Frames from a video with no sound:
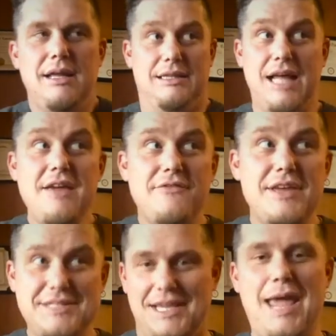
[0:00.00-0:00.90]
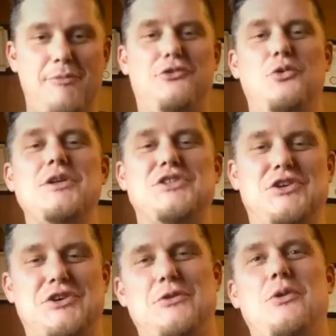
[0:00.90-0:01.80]
Life is a game of
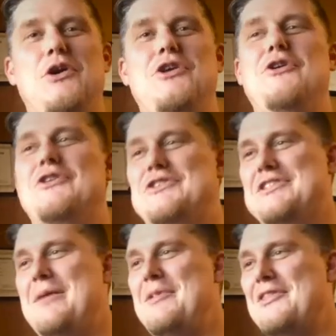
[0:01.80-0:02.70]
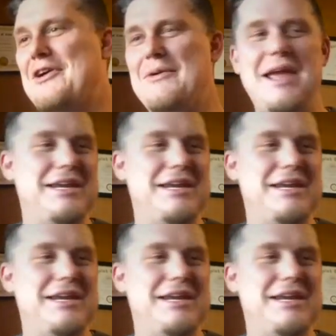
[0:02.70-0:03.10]
Twister, where you're some in the green,